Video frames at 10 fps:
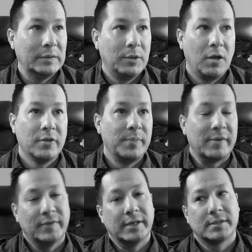all of my
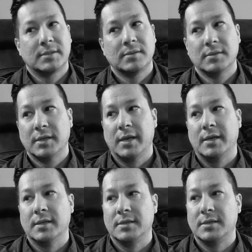flights,
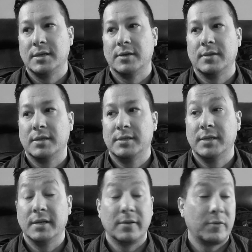and they
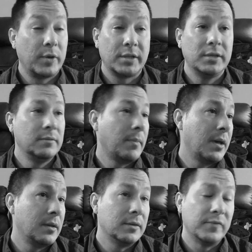did it quickly
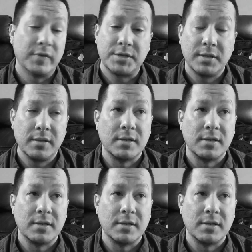and efficiently,